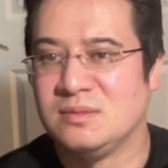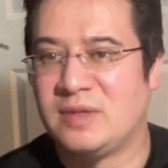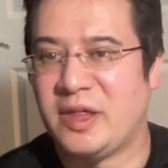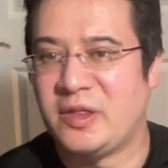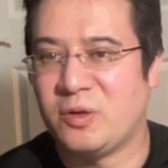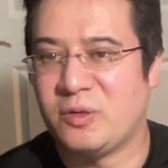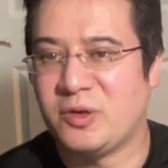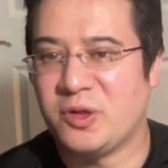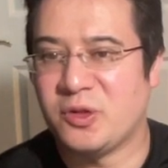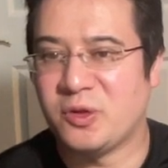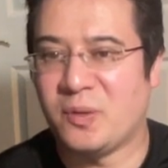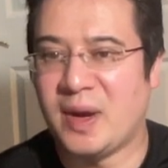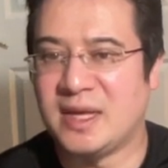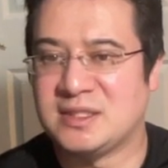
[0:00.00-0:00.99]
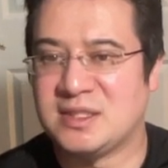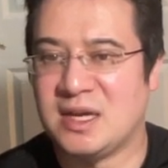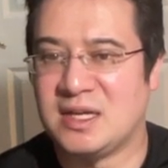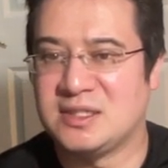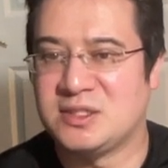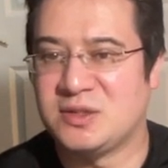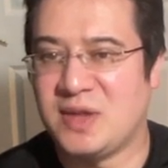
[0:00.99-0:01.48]
They throw another Grass
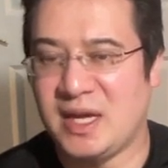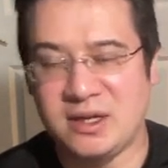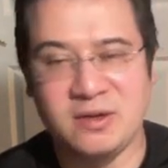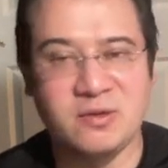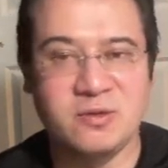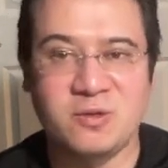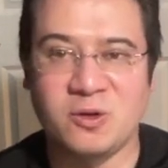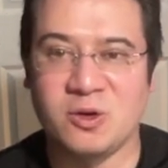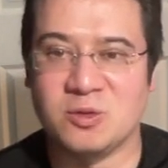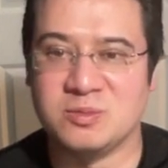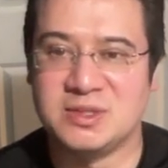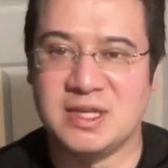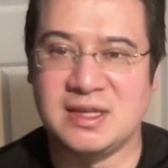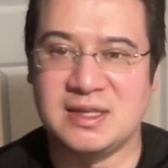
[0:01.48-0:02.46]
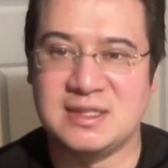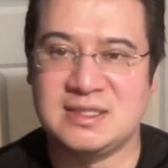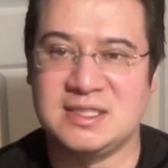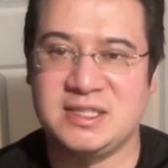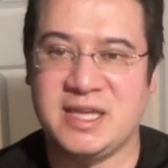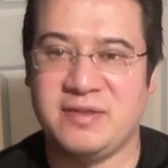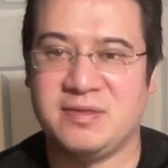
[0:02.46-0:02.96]
Knot, so that confirms that this
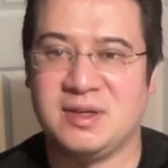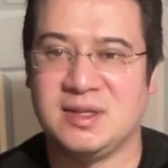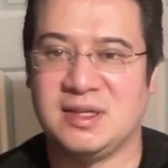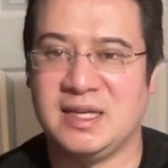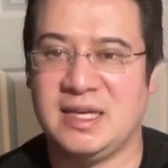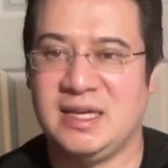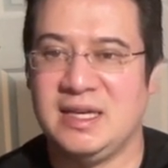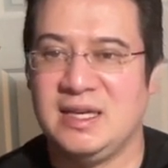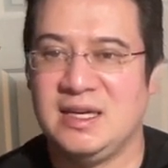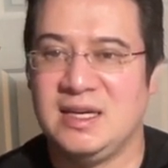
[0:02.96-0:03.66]
is definitely